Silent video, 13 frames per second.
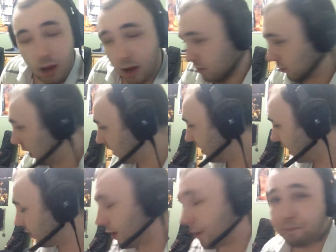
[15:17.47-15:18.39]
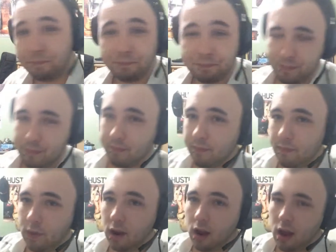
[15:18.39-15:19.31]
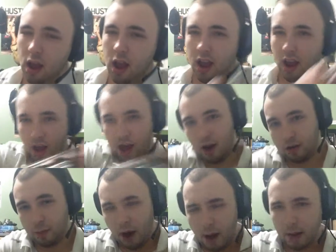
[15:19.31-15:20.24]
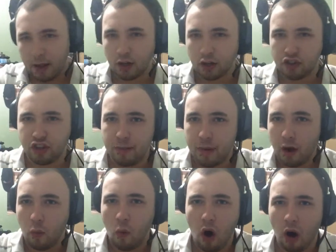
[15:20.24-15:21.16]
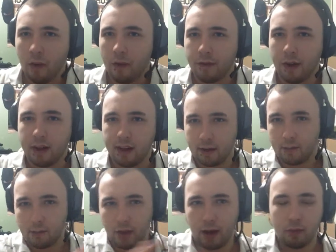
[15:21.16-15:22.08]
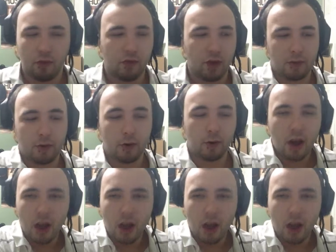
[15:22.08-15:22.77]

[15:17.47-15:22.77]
So I sat there. I was behind my little sheet metal wall event, like that I moved it up to.